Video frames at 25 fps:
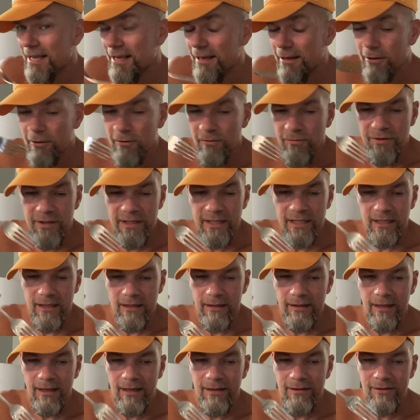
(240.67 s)
of
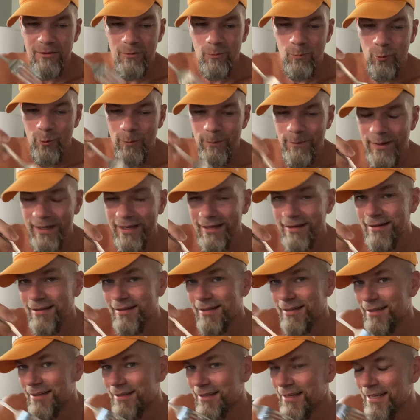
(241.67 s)
thinking that the more bacon I
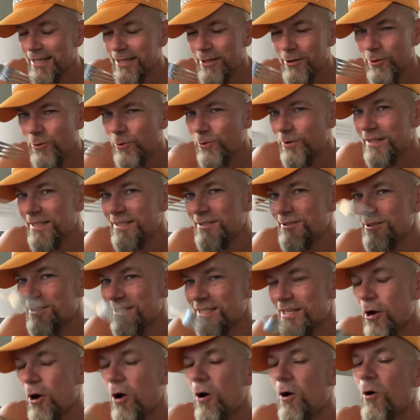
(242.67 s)
eat, you know, it's,
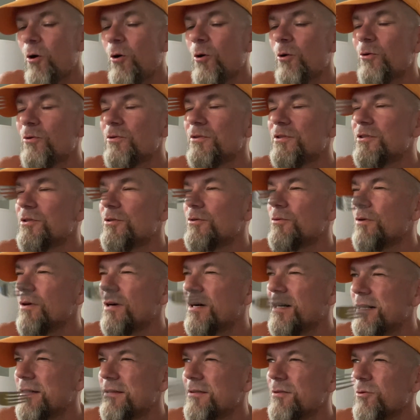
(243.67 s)
it's hard to
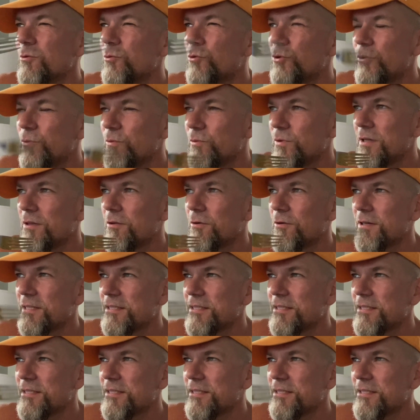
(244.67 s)
unlearn and relearn.